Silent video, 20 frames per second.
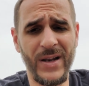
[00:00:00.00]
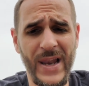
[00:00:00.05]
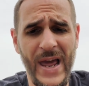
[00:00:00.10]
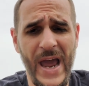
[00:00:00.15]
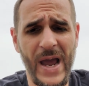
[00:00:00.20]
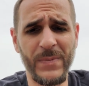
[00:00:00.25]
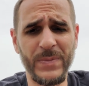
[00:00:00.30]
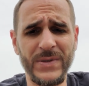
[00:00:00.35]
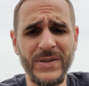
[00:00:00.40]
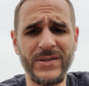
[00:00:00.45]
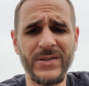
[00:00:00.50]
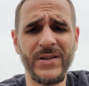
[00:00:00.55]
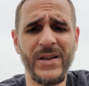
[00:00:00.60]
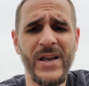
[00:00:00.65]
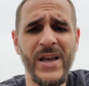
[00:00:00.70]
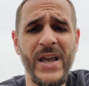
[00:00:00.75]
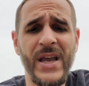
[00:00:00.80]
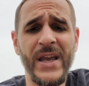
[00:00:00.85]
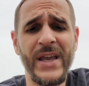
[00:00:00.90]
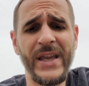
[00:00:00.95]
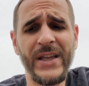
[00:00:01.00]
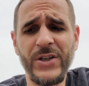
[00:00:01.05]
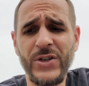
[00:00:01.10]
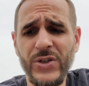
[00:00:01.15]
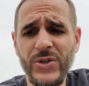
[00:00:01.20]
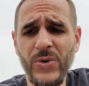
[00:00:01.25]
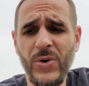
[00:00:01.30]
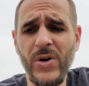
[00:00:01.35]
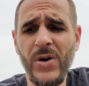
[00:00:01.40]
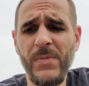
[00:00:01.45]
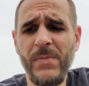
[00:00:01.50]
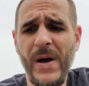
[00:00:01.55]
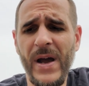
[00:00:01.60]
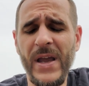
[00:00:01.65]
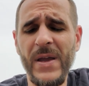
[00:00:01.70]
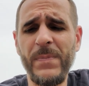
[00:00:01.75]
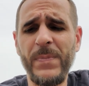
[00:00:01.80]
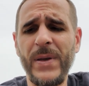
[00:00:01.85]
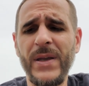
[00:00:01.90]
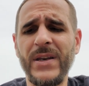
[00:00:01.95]
collapse. In short,
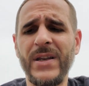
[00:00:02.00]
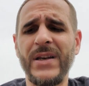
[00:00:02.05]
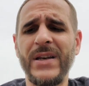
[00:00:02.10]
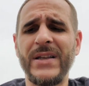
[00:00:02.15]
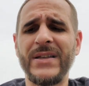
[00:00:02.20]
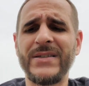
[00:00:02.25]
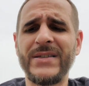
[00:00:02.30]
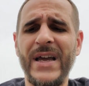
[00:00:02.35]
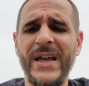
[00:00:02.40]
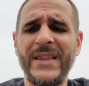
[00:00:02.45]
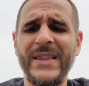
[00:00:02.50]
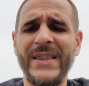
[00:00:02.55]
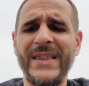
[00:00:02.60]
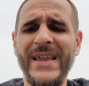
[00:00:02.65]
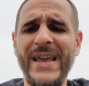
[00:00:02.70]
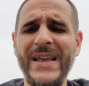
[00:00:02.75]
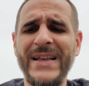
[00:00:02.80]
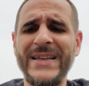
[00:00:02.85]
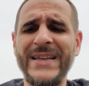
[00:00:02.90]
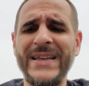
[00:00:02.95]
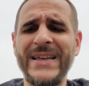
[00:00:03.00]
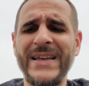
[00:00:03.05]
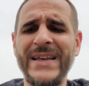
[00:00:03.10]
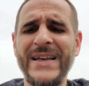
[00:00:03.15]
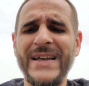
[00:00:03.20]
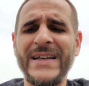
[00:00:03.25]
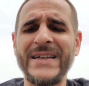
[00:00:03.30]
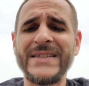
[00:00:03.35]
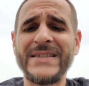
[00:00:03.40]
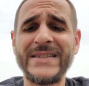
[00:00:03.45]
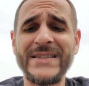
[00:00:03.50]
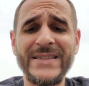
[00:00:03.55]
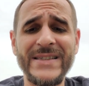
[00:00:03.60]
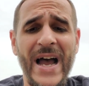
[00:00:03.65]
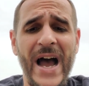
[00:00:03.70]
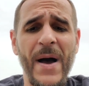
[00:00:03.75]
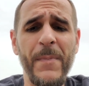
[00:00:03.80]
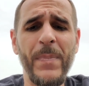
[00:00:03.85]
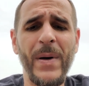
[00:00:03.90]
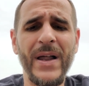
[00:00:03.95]
my opinion is that they
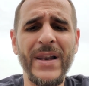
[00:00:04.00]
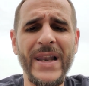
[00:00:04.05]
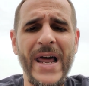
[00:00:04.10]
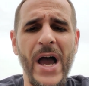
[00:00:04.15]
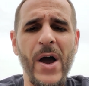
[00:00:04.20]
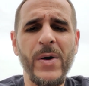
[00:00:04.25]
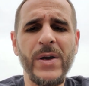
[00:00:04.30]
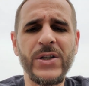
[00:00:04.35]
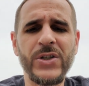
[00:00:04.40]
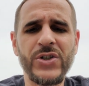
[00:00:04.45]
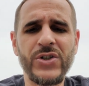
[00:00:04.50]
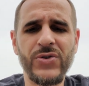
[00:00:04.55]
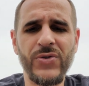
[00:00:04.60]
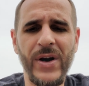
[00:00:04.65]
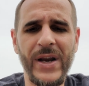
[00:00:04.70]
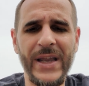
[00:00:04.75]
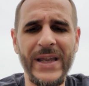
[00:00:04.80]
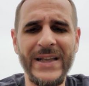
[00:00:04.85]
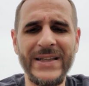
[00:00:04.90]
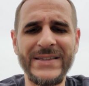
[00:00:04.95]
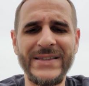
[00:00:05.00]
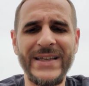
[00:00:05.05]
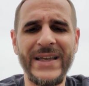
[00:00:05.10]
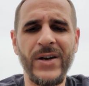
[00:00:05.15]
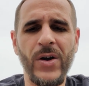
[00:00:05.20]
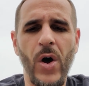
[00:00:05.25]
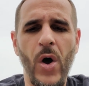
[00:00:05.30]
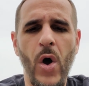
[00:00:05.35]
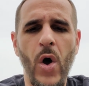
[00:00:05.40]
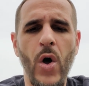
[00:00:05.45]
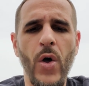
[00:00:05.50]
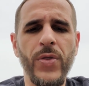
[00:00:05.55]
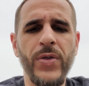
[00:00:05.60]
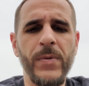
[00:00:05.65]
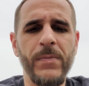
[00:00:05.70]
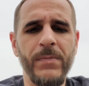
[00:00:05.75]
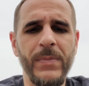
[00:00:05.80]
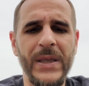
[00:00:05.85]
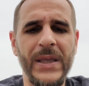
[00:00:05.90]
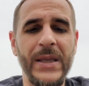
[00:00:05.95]
stop allowing trades in all the
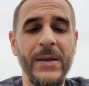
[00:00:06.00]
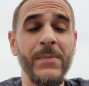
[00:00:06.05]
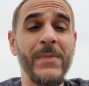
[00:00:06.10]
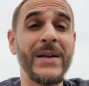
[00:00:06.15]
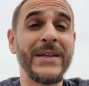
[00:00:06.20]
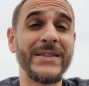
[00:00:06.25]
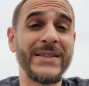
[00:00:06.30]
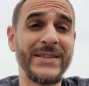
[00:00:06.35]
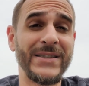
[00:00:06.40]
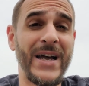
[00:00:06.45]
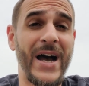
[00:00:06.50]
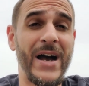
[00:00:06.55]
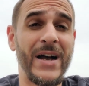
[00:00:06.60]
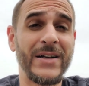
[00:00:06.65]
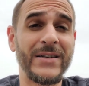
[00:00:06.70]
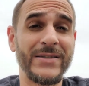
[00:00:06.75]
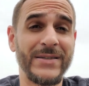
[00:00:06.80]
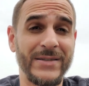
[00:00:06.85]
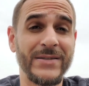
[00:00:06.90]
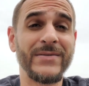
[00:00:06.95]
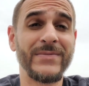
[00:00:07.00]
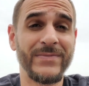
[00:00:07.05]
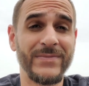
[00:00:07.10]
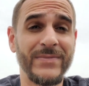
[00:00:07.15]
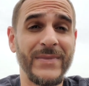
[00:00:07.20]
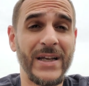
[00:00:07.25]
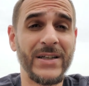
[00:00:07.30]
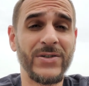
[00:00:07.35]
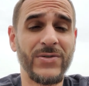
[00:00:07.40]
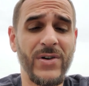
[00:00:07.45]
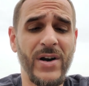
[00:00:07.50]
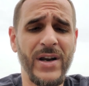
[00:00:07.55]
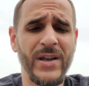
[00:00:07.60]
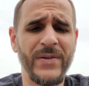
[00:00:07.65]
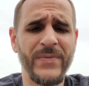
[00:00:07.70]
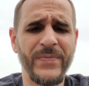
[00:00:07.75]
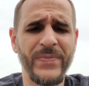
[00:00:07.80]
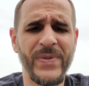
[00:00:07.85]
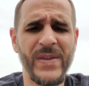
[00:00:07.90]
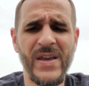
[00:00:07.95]
meme stocks. That's right.
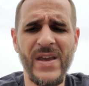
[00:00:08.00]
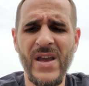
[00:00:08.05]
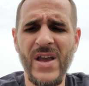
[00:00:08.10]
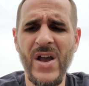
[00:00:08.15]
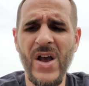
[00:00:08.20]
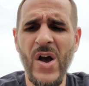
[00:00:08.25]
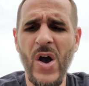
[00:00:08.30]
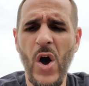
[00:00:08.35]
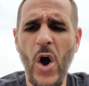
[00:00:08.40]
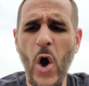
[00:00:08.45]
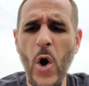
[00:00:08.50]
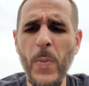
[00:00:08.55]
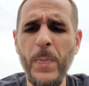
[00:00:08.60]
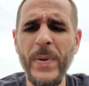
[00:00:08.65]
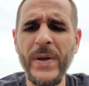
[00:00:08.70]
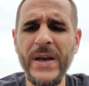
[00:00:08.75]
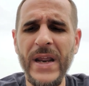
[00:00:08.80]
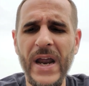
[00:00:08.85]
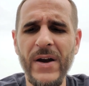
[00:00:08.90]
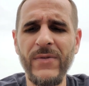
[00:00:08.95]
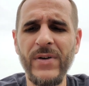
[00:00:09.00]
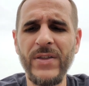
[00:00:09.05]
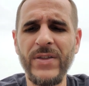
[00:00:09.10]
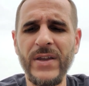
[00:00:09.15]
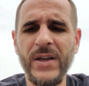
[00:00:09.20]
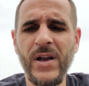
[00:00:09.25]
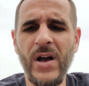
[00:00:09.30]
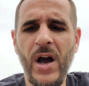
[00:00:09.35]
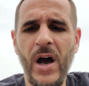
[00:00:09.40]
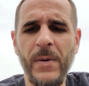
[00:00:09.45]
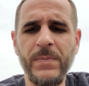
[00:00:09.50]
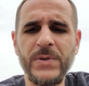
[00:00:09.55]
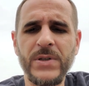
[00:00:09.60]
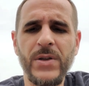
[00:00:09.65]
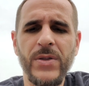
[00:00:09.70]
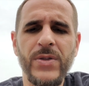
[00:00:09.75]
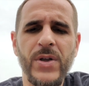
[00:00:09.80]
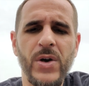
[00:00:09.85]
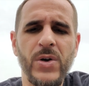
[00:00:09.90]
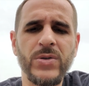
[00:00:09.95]
Open everything up
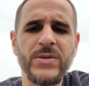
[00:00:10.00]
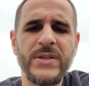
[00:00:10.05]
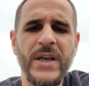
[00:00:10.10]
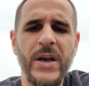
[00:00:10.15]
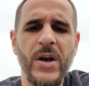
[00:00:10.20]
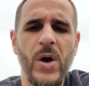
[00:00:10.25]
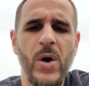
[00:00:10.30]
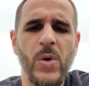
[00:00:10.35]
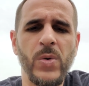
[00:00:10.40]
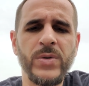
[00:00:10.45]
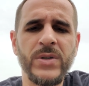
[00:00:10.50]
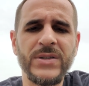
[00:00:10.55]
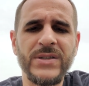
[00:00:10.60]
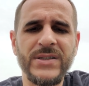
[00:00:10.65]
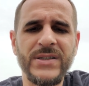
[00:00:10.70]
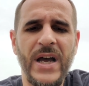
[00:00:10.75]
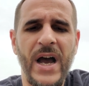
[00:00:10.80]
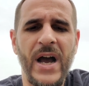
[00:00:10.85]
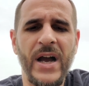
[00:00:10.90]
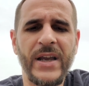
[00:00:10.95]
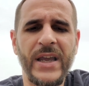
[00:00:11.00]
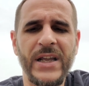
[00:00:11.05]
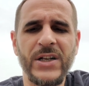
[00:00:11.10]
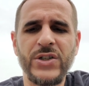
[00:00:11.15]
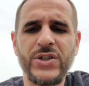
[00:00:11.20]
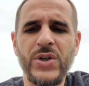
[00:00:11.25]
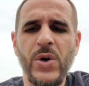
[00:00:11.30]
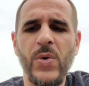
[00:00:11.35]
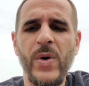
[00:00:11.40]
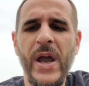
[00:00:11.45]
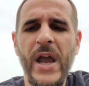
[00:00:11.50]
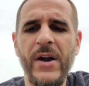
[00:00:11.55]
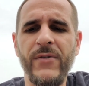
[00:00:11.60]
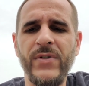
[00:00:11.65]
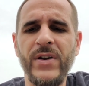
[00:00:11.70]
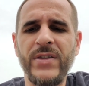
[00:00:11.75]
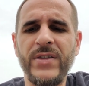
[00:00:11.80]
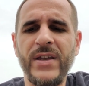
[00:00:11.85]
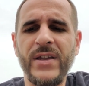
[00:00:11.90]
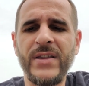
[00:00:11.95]
to those that own the stock and show
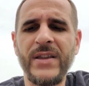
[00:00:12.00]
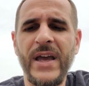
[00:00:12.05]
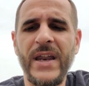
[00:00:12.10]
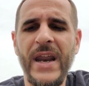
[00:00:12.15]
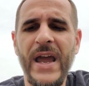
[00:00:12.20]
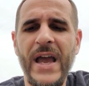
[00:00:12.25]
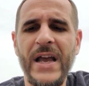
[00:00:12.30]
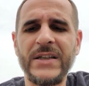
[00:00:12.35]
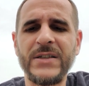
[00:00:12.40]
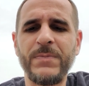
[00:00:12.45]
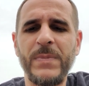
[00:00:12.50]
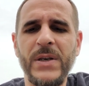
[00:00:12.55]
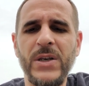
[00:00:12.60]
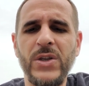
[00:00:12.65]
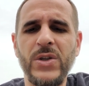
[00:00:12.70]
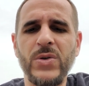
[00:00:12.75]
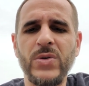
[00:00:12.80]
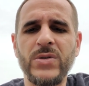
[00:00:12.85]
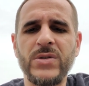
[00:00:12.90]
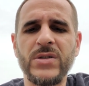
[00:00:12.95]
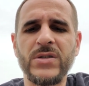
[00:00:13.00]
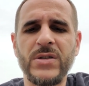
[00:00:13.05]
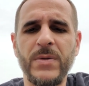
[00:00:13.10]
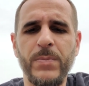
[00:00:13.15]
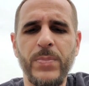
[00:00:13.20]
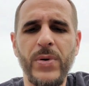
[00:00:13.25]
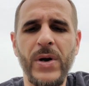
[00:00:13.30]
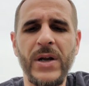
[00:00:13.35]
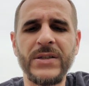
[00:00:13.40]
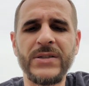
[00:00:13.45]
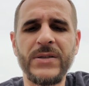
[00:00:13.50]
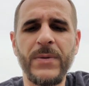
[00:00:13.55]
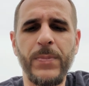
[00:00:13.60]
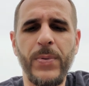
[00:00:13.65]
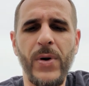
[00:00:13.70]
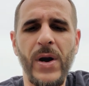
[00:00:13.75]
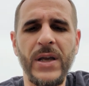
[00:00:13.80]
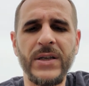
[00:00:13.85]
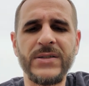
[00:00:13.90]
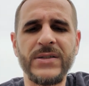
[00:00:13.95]
everything that has been used to suppress the
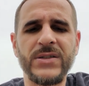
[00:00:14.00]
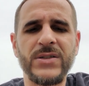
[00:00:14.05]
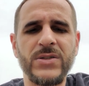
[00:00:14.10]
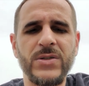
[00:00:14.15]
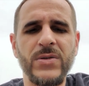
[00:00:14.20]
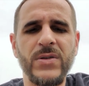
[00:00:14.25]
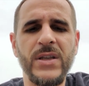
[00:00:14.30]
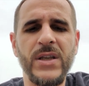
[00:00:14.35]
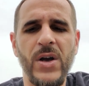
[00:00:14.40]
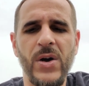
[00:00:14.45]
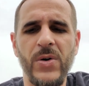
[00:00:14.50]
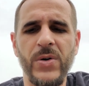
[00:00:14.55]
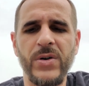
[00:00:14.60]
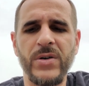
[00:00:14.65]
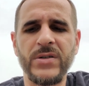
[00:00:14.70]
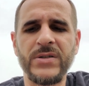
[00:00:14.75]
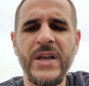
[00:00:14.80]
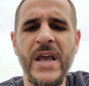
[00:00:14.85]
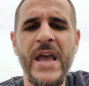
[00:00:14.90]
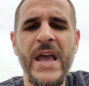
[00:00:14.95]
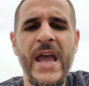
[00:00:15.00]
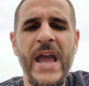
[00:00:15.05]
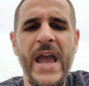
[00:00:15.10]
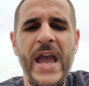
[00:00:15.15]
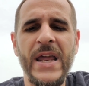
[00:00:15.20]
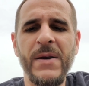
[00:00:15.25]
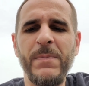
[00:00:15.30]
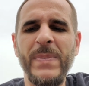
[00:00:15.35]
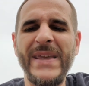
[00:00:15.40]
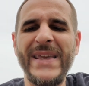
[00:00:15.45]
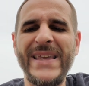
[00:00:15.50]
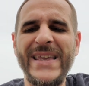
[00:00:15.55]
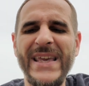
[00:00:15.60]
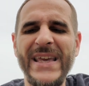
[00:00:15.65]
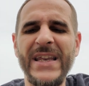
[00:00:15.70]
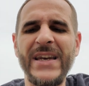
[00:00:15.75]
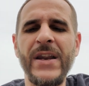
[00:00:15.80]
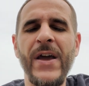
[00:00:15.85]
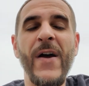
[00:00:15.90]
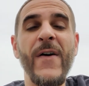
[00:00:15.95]
prices to the owners, and
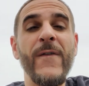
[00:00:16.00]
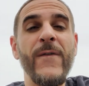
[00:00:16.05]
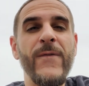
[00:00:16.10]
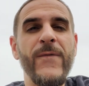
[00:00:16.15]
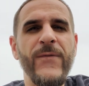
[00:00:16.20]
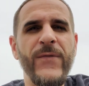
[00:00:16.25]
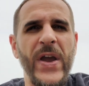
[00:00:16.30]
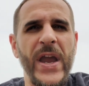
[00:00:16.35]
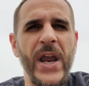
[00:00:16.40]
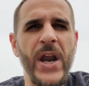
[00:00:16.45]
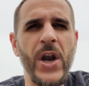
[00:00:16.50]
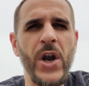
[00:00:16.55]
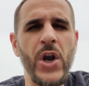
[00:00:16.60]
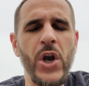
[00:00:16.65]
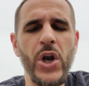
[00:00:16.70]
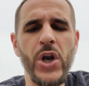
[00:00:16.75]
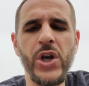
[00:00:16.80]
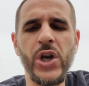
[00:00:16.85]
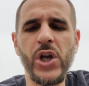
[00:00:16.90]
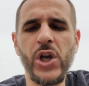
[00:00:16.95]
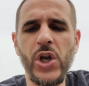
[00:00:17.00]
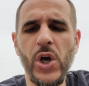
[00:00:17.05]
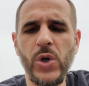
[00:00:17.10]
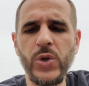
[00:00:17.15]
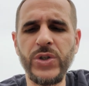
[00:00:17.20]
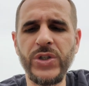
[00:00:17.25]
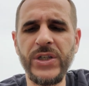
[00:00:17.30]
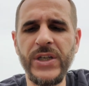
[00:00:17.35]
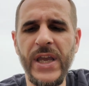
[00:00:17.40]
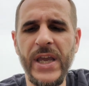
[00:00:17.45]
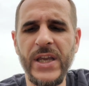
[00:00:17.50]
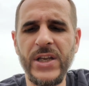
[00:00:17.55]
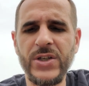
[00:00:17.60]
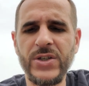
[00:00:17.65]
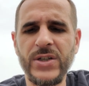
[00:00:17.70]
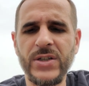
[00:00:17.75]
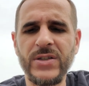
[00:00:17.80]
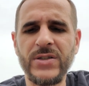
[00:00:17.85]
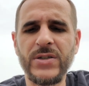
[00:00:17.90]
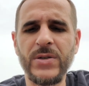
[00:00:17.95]
begin fair
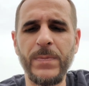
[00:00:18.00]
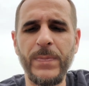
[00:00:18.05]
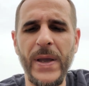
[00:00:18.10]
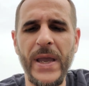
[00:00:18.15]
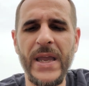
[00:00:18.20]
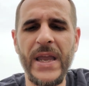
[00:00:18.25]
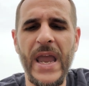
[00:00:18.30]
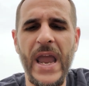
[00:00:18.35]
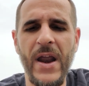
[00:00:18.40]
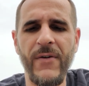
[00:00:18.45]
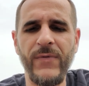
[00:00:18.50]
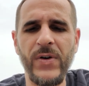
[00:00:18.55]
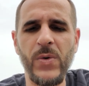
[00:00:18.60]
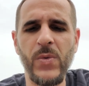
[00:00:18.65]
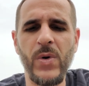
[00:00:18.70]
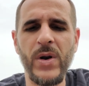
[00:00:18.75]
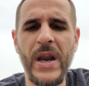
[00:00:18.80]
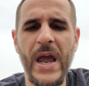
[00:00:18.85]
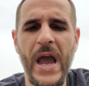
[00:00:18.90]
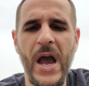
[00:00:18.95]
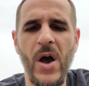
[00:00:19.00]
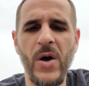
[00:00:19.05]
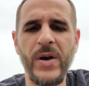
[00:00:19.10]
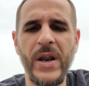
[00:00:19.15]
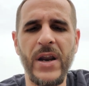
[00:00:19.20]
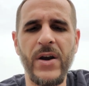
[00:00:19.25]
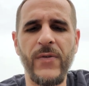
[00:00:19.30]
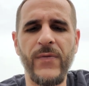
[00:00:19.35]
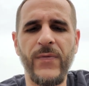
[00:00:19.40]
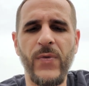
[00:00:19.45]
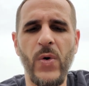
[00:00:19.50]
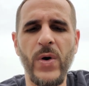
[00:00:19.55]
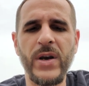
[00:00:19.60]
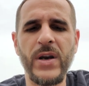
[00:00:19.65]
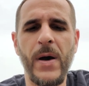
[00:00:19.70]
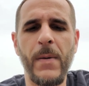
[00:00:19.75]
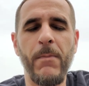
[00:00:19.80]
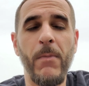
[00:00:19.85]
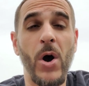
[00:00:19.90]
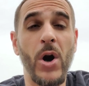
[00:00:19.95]
negotiations to pay everyone out and avoid
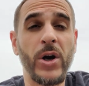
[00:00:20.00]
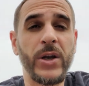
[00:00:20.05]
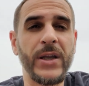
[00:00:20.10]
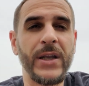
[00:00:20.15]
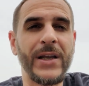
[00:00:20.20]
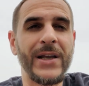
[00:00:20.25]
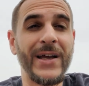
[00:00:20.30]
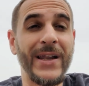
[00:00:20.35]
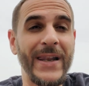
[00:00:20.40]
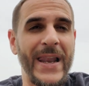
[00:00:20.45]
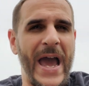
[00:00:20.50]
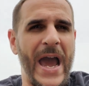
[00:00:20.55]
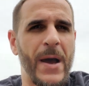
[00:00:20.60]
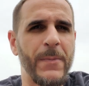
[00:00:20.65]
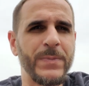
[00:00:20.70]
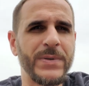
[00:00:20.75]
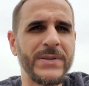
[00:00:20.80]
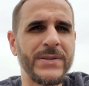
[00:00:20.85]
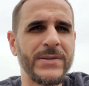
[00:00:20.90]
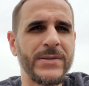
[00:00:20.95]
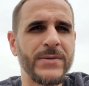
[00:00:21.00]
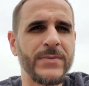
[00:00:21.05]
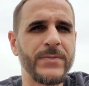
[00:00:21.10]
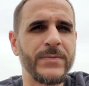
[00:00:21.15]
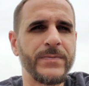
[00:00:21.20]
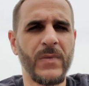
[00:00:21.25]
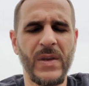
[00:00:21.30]
a market collapse.